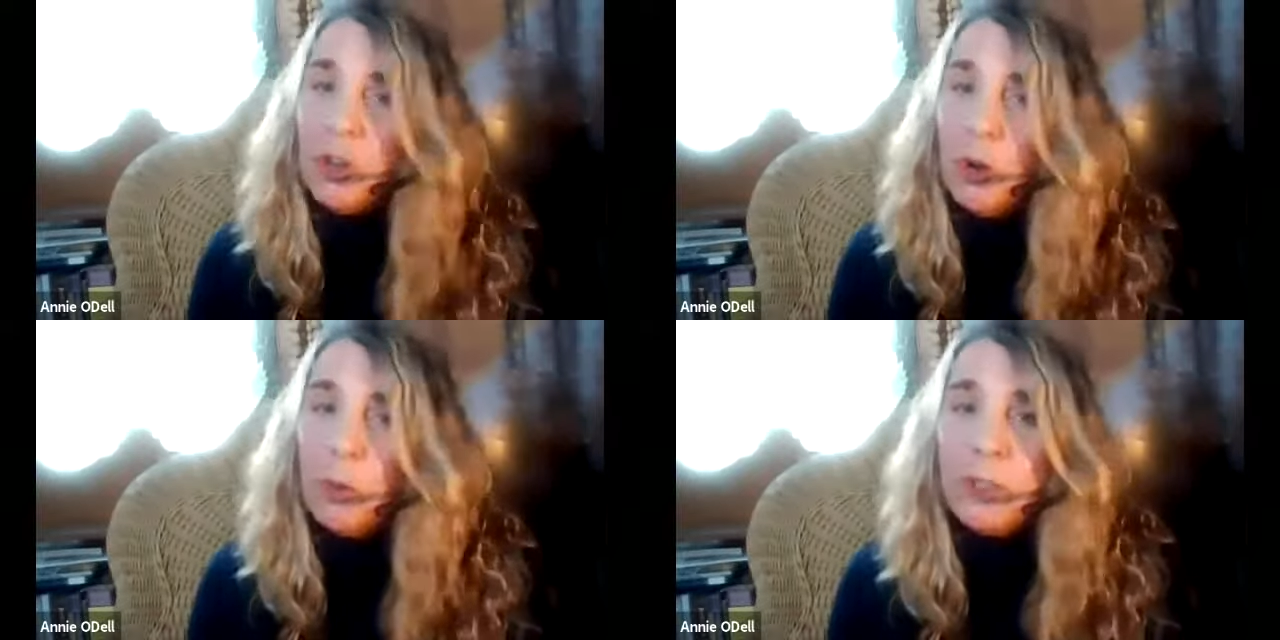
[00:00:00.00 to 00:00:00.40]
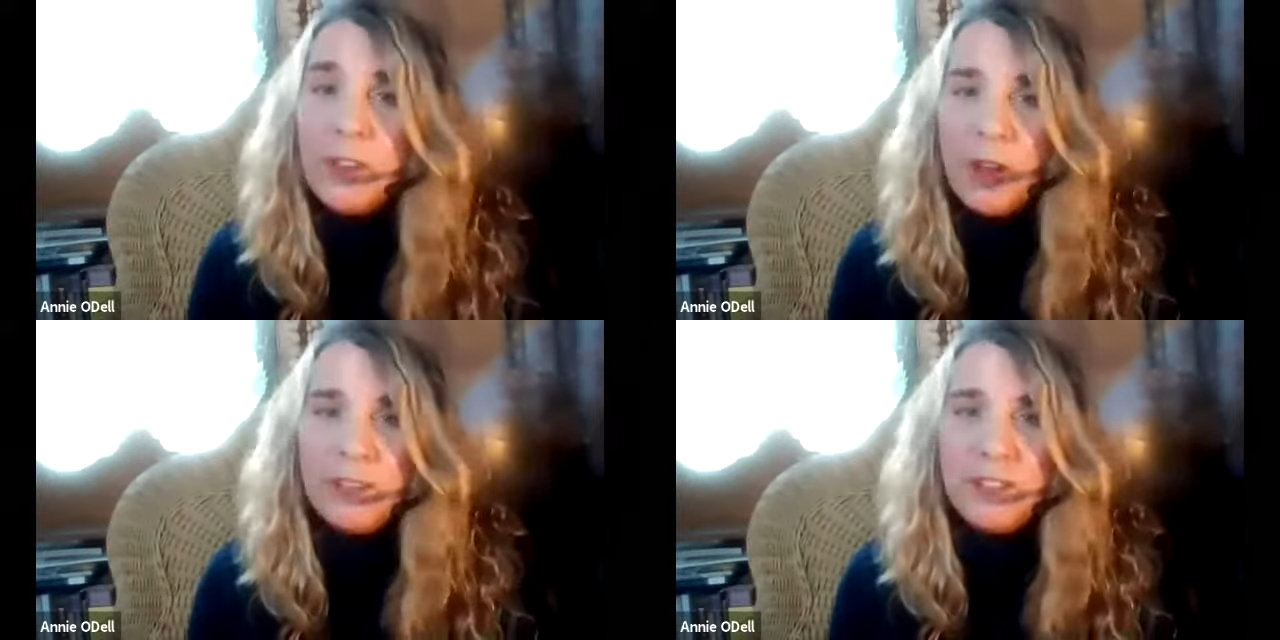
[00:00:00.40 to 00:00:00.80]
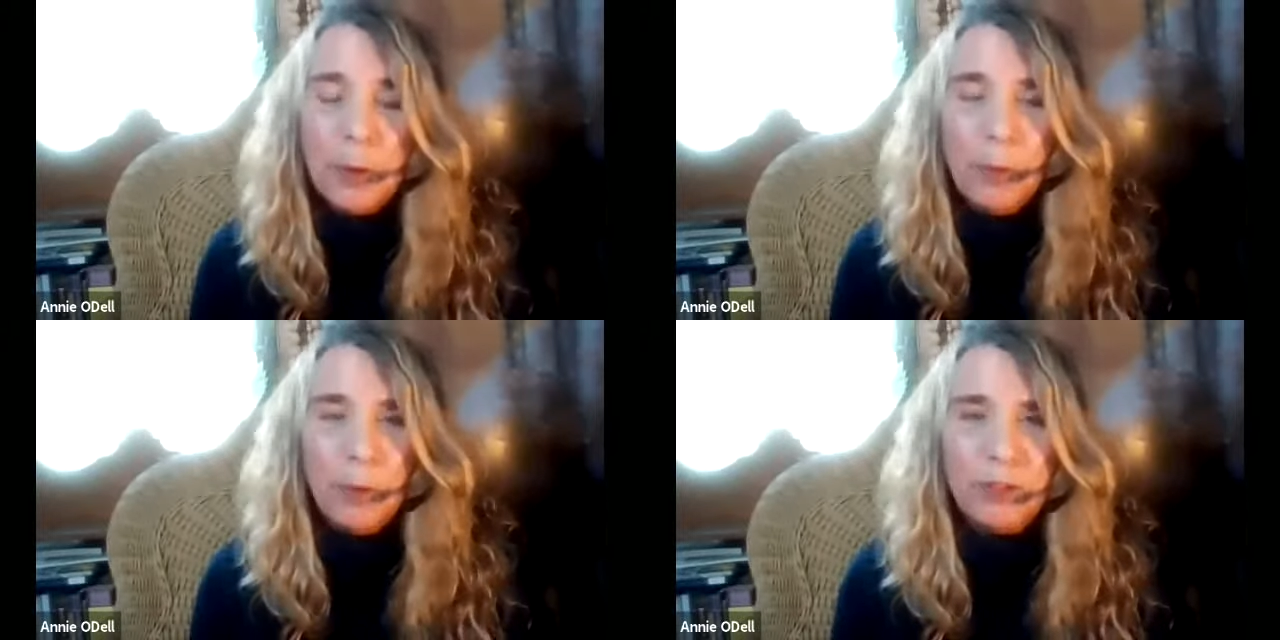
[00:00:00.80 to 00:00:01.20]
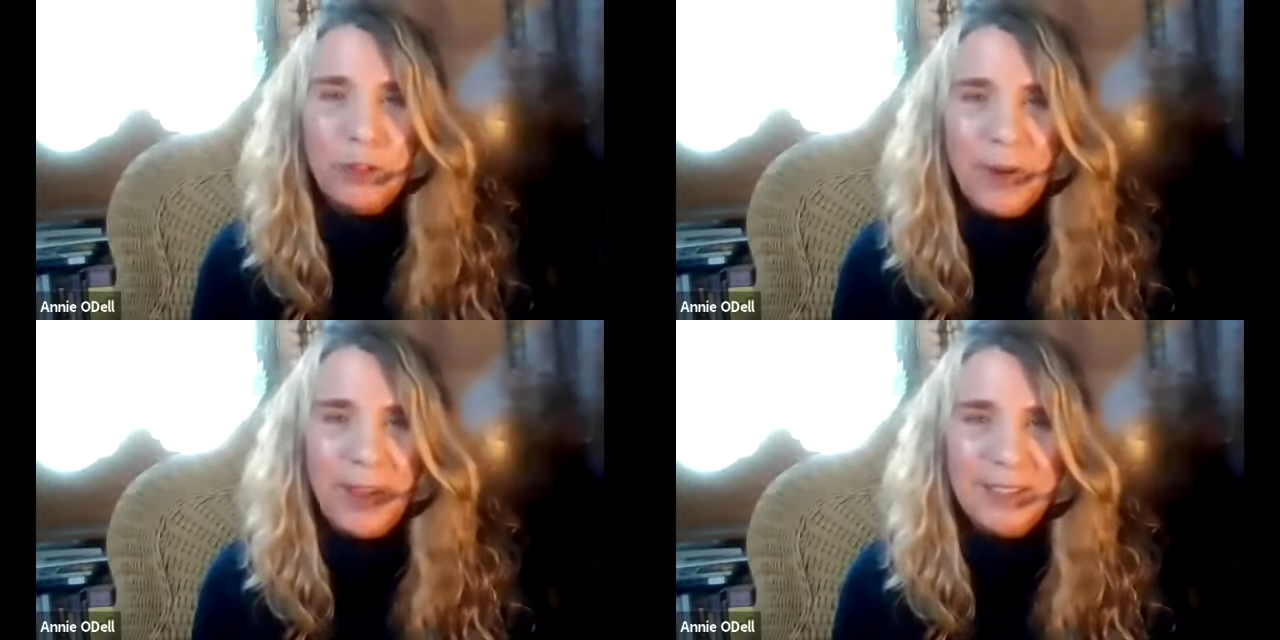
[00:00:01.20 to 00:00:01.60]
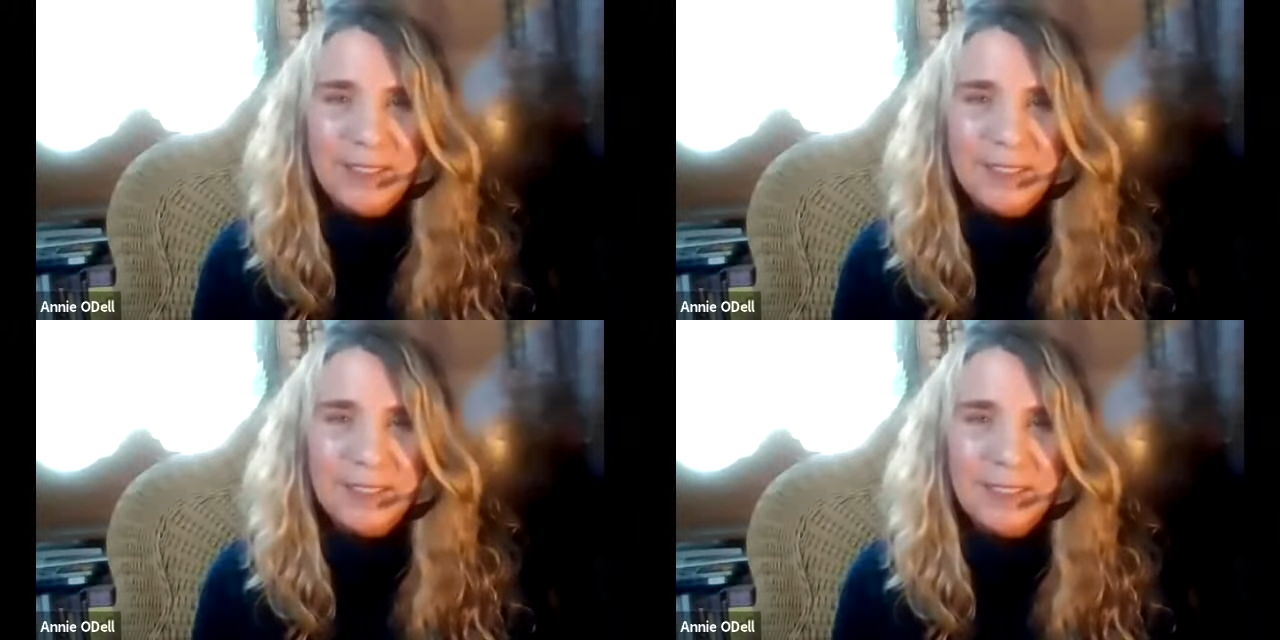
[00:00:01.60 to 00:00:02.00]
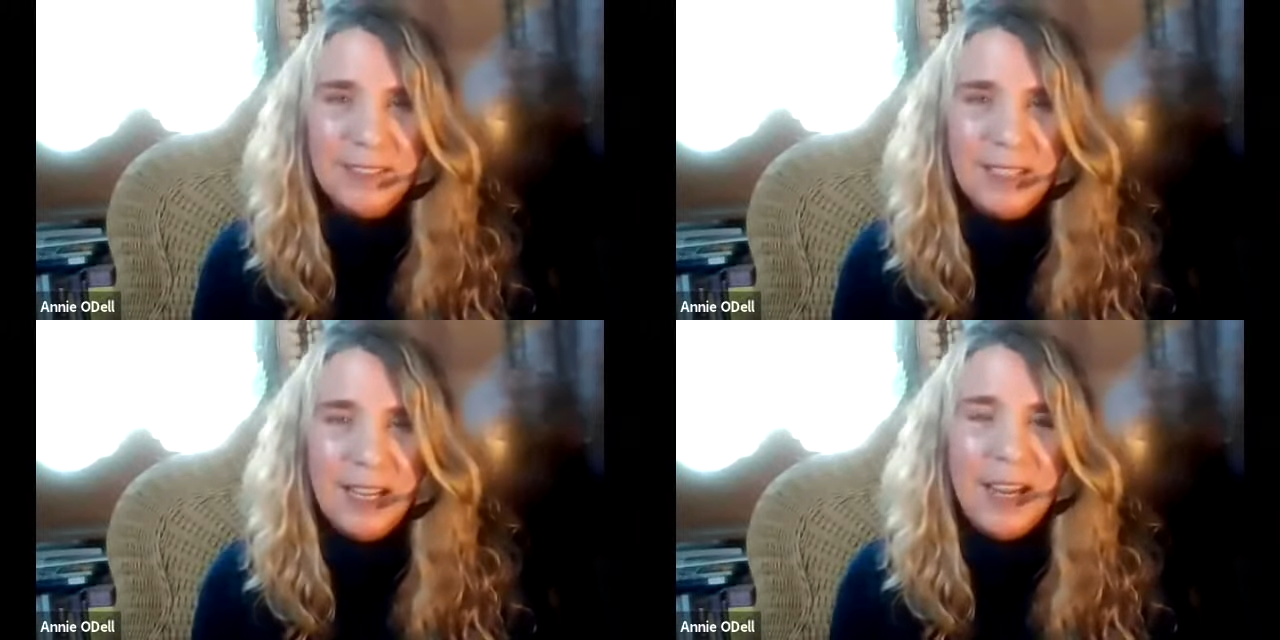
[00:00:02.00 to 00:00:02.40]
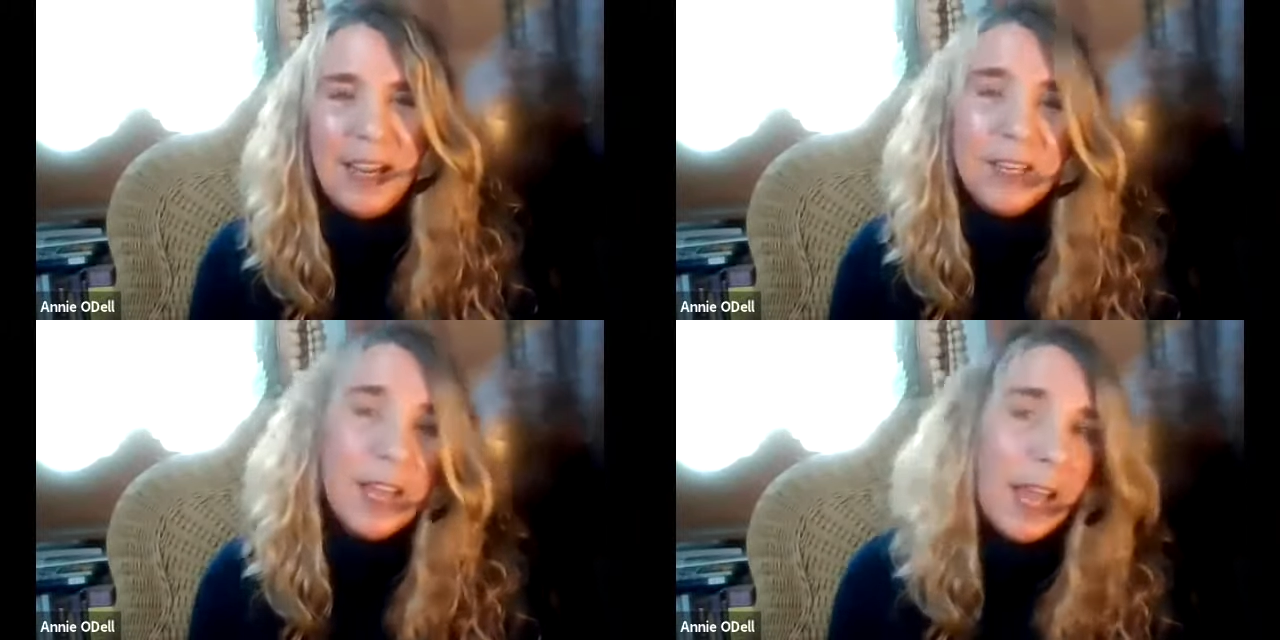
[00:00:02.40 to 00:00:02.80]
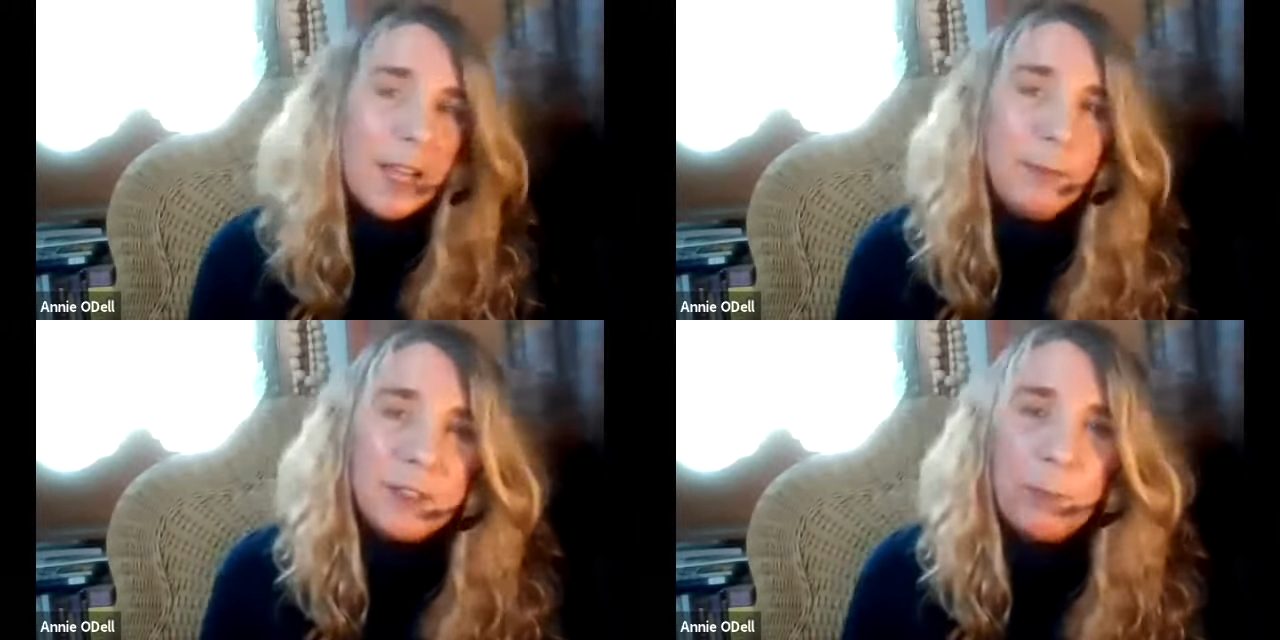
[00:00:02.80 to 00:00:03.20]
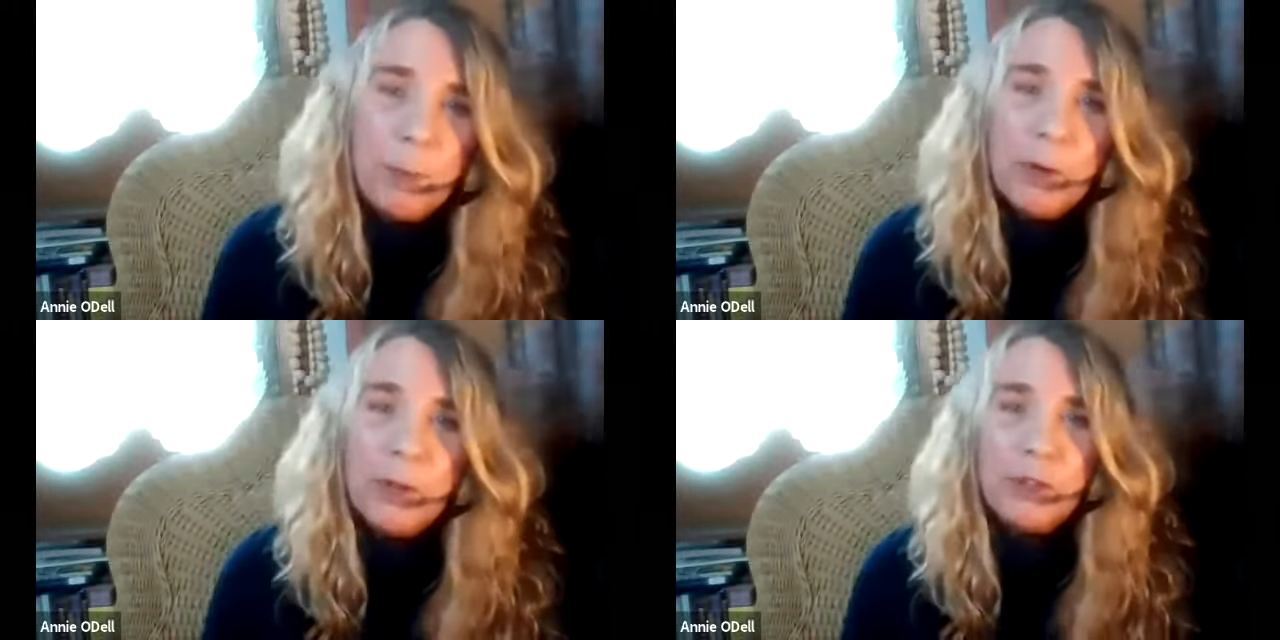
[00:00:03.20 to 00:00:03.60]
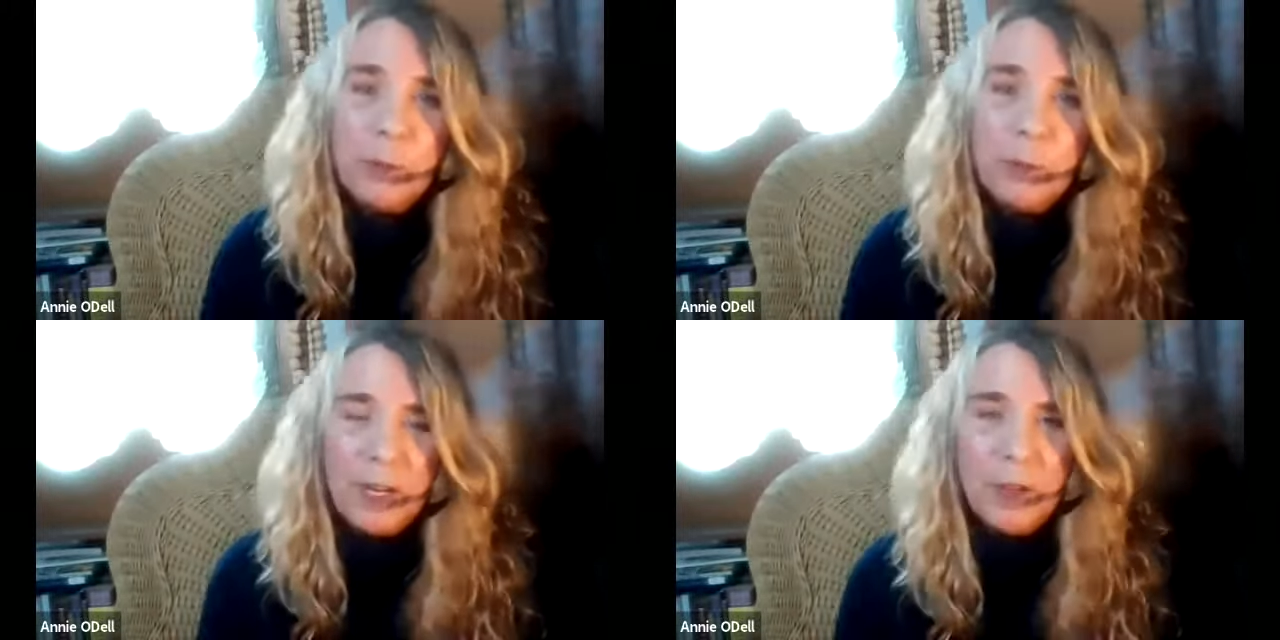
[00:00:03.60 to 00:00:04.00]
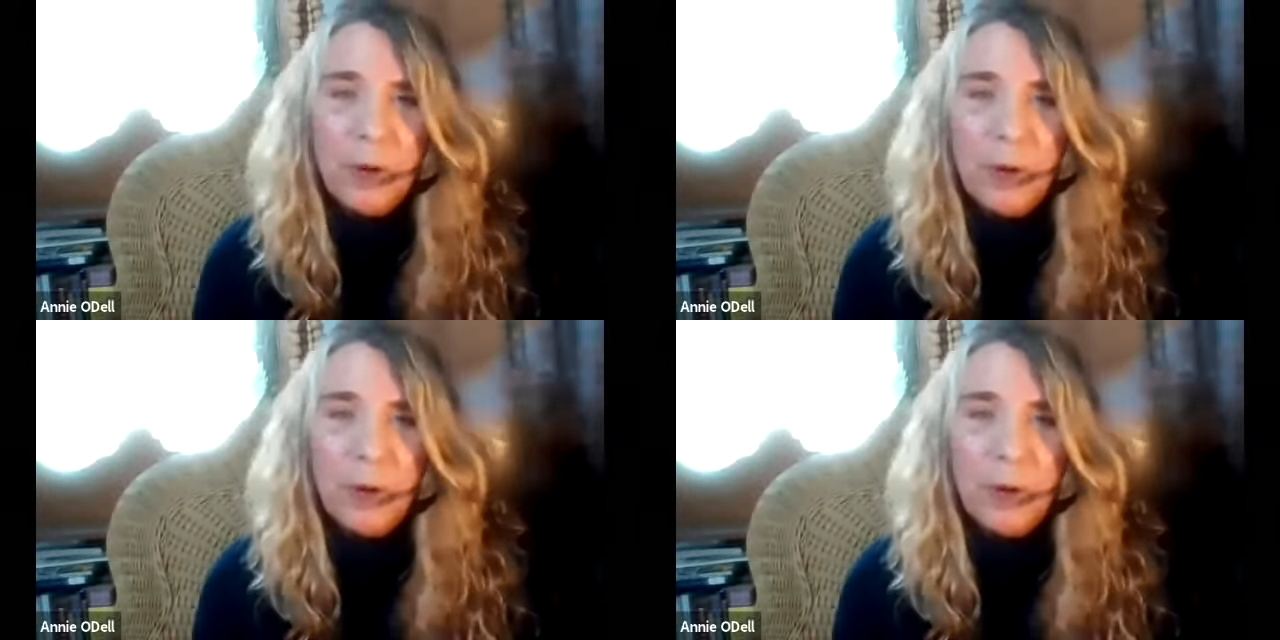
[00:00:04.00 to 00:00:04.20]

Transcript: My show is called Tarot Joy, and I am the spiritual radio